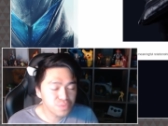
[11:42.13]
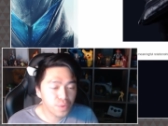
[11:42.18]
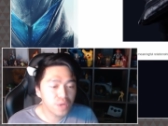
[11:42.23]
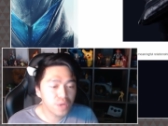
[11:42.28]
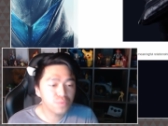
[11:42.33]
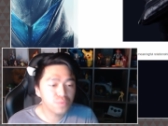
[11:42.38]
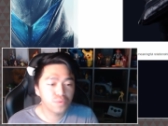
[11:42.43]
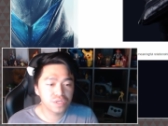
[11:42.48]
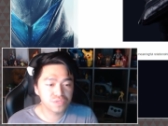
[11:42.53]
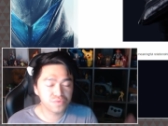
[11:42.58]

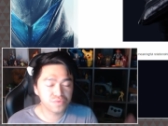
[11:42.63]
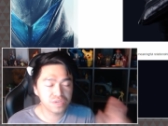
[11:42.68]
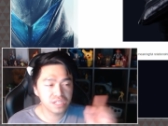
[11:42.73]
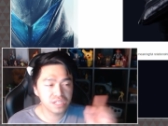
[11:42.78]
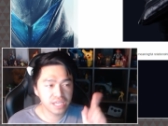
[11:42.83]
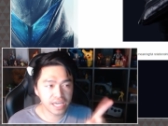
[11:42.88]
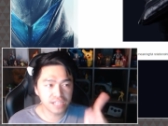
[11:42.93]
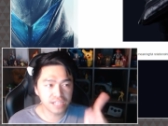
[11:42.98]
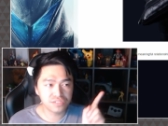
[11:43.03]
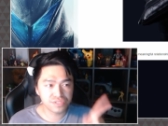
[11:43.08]
one was
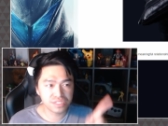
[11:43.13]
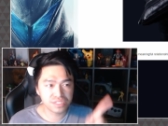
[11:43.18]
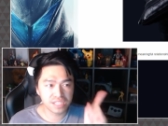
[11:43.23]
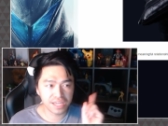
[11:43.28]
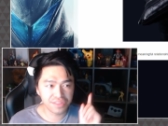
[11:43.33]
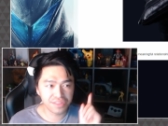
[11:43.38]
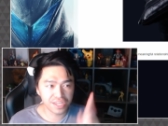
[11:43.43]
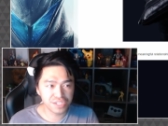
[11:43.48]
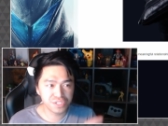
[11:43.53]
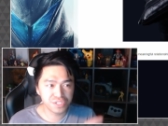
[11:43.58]
really
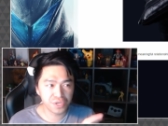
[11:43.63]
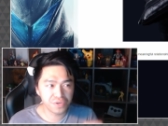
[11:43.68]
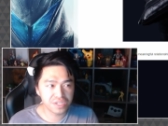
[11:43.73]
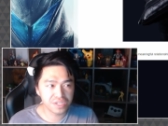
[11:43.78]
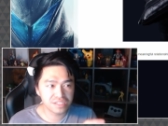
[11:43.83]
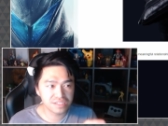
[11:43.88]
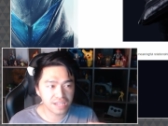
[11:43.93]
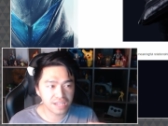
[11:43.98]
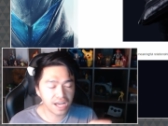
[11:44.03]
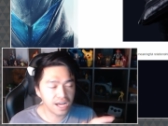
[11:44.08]
interesting. They showed
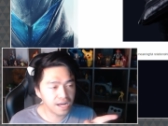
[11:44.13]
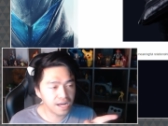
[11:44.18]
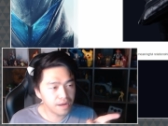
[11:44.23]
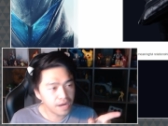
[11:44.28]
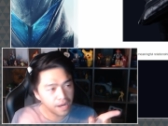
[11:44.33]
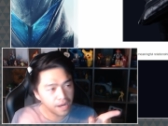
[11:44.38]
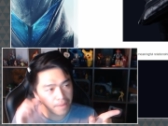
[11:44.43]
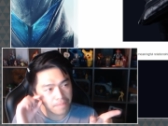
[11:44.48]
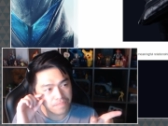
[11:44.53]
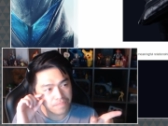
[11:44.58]
us, uh,
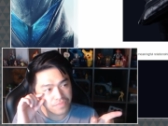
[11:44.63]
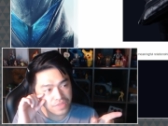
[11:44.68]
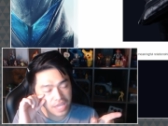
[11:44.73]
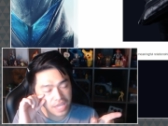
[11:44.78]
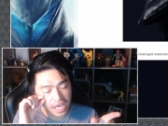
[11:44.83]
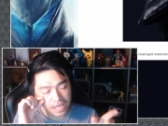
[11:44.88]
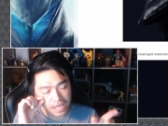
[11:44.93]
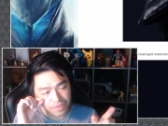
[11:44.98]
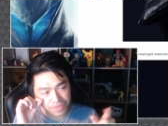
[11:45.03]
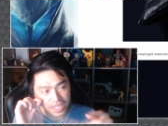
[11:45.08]
uh,
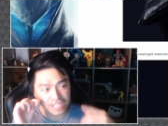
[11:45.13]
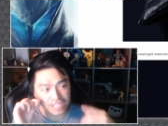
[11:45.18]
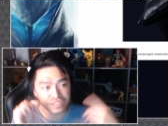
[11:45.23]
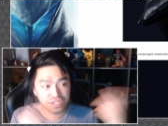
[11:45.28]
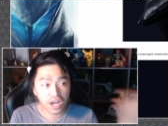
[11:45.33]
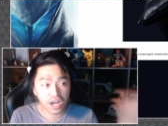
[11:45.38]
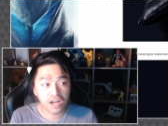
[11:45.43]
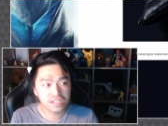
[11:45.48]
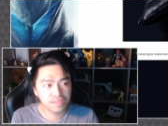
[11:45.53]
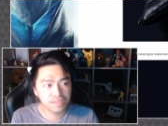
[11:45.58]
they, they
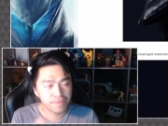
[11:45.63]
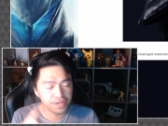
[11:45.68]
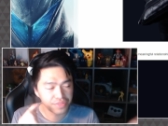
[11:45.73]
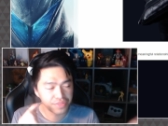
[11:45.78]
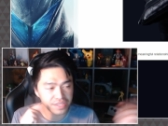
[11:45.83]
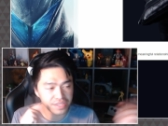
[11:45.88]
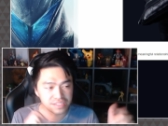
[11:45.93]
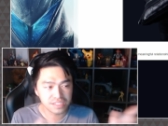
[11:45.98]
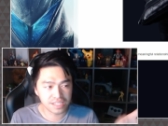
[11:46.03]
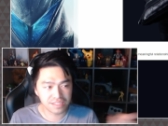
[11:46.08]
talked
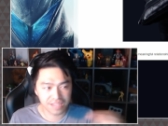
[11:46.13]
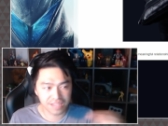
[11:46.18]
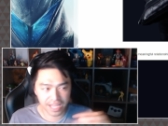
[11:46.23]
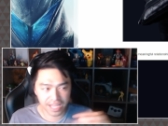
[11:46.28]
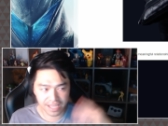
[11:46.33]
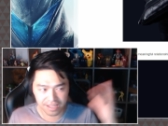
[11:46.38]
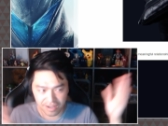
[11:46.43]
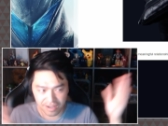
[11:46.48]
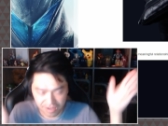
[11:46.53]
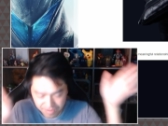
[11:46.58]
about this in
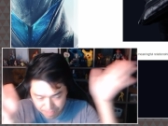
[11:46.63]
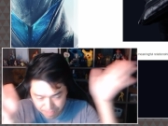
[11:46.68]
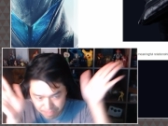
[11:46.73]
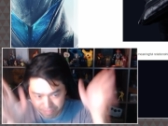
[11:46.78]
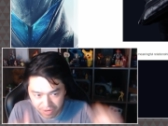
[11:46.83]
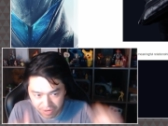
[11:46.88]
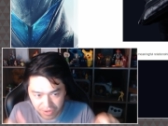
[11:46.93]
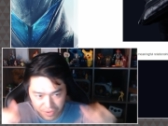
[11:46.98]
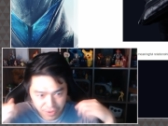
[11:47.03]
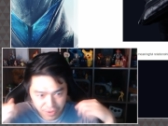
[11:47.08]
like our
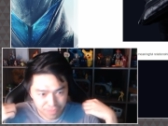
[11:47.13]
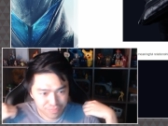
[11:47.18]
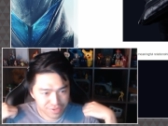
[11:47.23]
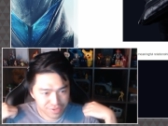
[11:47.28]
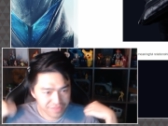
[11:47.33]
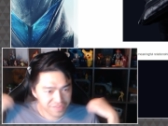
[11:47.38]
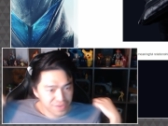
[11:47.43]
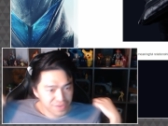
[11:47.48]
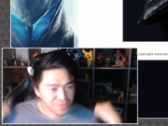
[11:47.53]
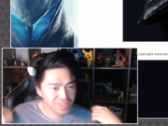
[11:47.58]
partner
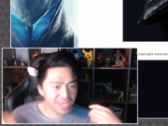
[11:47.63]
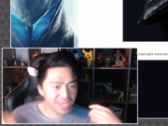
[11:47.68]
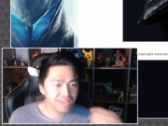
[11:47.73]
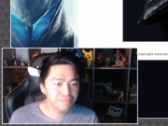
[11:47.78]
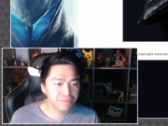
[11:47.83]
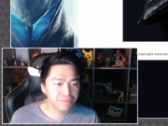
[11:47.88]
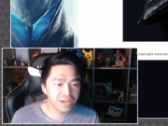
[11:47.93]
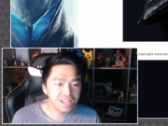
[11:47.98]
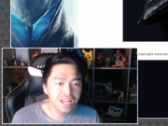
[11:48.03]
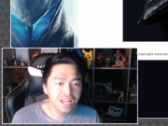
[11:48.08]
preview
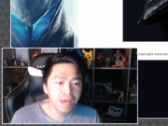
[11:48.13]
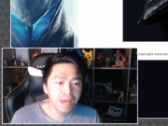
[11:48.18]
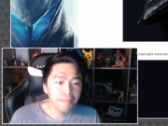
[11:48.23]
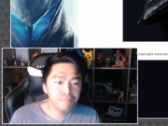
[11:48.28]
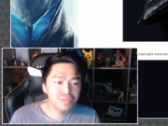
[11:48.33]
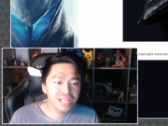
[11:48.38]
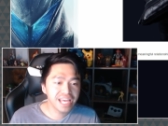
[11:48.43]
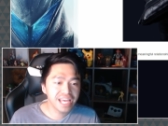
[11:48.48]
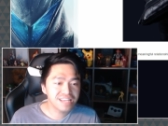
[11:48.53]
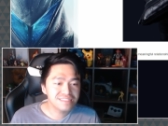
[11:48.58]
thing, but
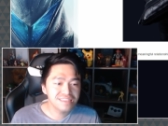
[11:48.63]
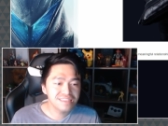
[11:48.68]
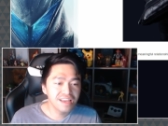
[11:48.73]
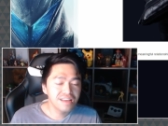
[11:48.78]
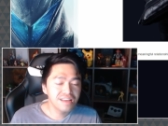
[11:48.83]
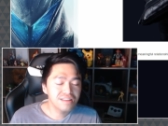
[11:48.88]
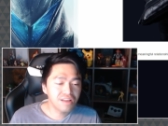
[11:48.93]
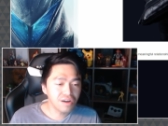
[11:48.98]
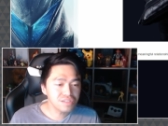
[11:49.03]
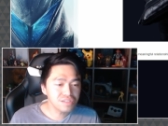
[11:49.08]
Plinx,
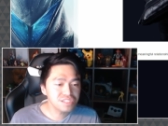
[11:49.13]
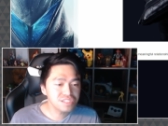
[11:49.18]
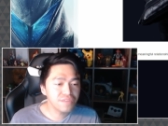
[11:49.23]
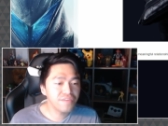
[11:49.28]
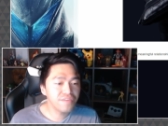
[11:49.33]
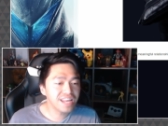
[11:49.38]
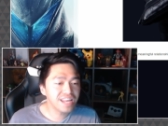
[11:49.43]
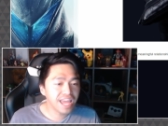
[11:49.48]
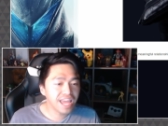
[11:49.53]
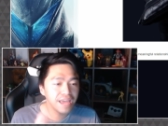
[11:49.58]

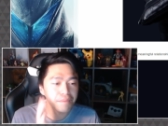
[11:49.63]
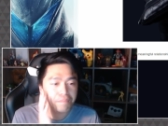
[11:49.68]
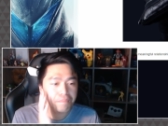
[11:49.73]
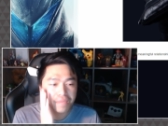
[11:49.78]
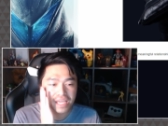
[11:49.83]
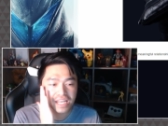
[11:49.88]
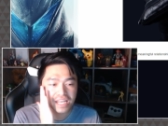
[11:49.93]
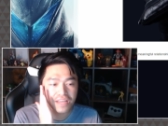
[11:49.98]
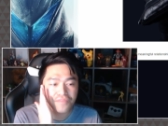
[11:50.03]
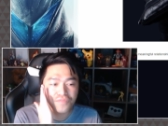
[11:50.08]
cultivate a
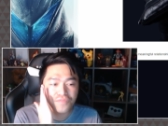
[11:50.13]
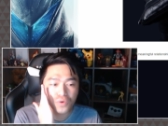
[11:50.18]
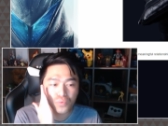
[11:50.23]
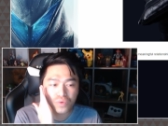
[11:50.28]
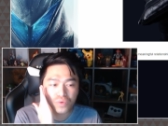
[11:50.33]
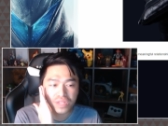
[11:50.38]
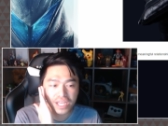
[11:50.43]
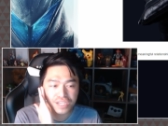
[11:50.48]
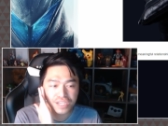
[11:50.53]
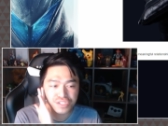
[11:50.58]
meaningful
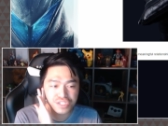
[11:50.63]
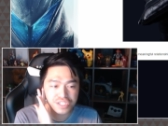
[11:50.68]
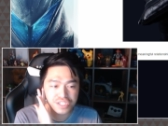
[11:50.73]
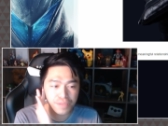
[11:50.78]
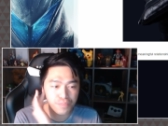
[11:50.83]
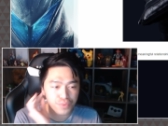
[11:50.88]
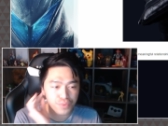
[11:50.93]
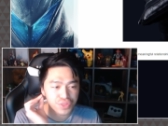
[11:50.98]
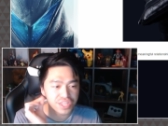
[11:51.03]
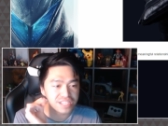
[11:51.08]

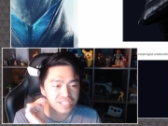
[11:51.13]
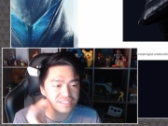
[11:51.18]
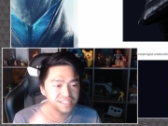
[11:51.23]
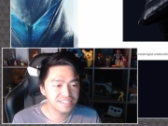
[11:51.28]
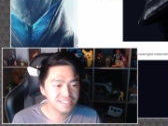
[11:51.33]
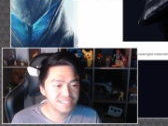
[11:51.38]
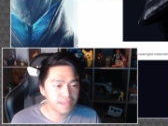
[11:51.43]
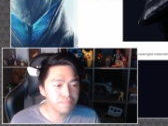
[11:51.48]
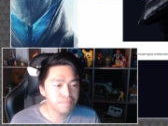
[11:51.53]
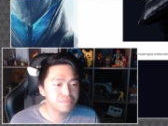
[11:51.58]
relationship with this
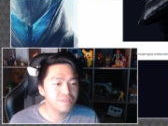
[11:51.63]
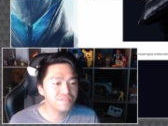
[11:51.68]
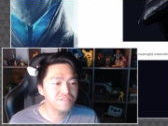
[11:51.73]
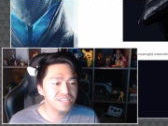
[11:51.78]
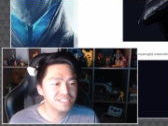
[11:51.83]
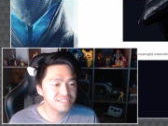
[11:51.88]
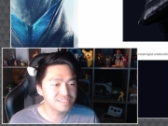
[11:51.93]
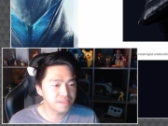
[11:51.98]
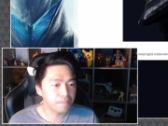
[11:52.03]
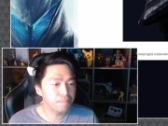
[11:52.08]

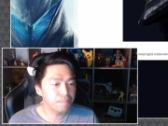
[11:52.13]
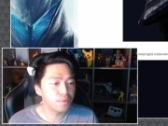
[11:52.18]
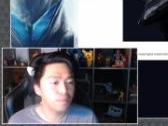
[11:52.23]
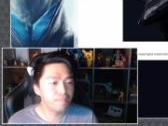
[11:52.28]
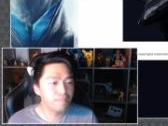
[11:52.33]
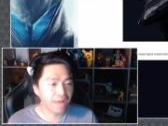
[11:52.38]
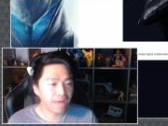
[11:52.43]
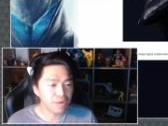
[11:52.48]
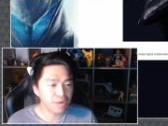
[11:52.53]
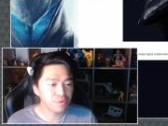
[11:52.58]
deceptively simple
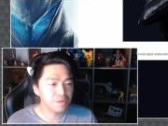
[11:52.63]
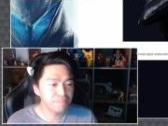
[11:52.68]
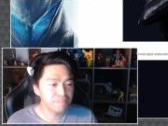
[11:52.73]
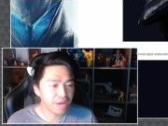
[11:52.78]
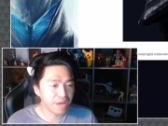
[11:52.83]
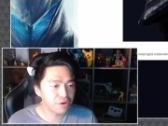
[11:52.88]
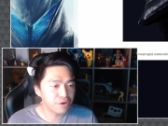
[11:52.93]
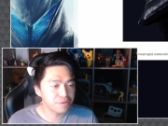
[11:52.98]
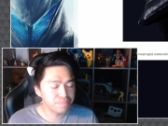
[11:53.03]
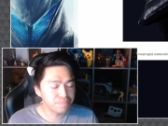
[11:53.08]

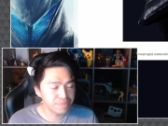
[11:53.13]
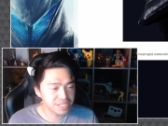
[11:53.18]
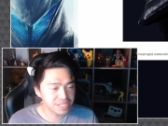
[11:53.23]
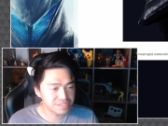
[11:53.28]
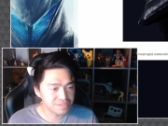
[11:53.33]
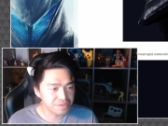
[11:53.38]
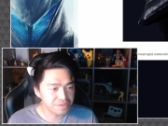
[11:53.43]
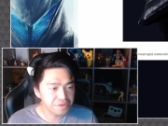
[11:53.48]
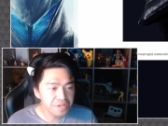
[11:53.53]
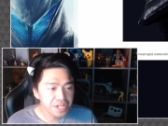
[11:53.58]
battery-powered
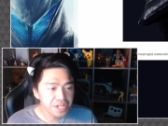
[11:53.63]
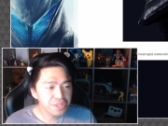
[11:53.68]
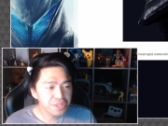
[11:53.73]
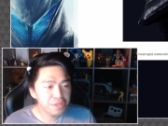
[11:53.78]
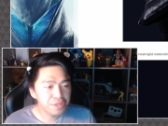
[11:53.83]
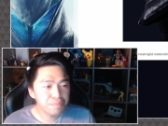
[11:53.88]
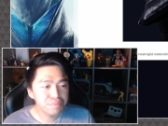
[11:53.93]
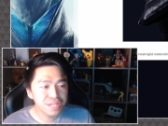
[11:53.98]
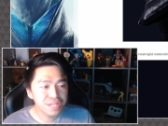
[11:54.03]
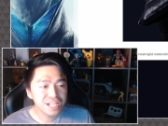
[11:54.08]
pistol.
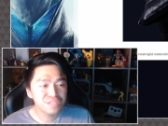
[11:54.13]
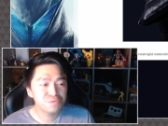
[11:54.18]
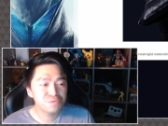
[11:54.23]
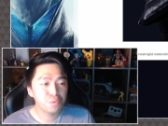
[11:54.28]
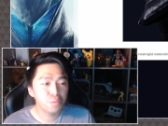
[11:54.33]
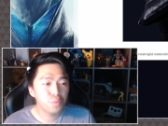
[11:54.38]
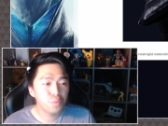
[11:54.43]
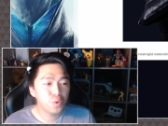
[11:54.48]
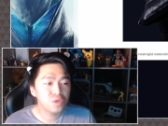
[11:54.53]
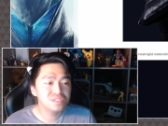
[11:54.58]
The Plinx
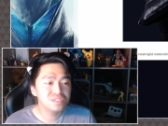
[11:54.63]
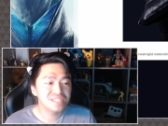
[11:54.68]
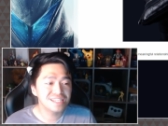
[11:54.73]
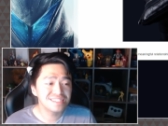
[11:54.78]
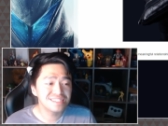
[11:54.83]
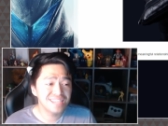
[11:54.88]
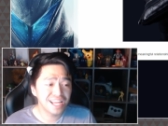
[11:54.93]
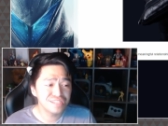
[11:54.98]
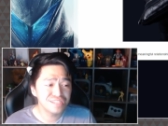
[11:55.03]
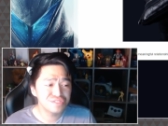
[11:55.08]
rewards
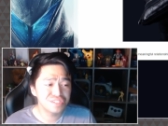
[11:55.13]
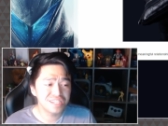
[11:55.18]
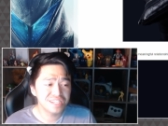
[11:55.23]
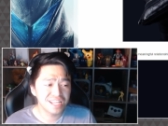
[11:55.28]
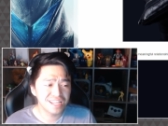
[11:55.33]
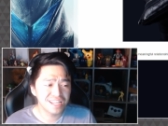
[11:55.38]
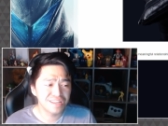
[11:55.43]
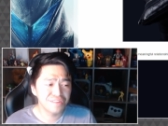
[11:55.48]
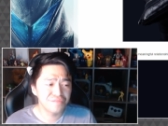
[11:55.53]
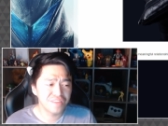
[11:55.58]
attention
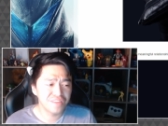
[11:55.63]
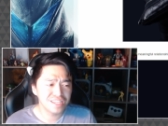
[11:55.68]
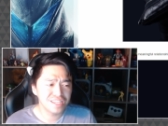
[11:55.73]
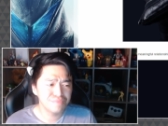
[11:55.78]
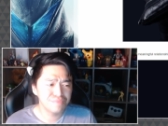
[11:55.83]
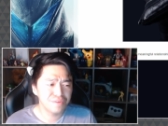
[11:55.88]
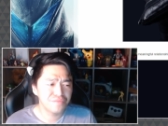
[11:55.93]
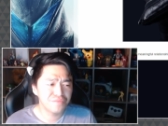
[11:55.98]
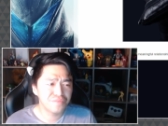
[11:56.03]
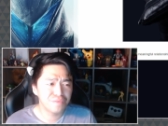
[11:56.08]
and
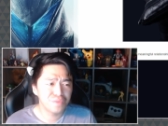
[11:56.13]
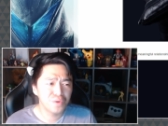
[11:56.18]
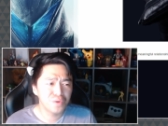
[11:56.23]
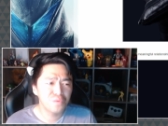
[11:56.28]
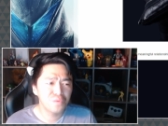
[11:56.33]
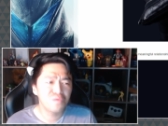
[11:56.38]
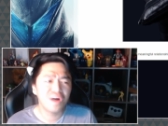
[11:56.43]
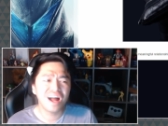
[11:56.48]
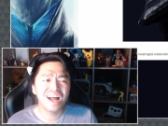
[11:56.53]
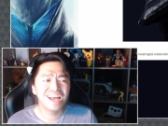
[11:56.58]
investment from the
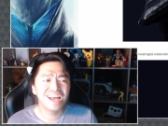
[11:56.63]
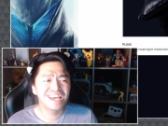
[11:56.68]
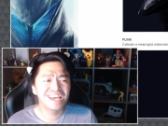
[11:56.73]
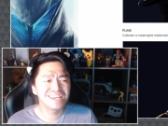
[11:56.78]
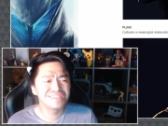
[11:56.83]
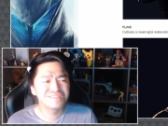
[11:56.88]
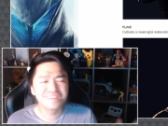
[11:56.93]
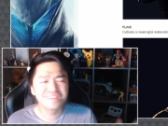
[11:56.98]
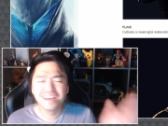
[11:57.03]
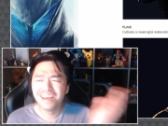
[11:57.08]

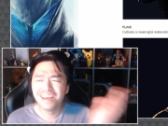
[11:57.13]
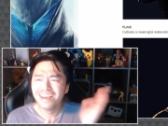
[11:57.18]
wise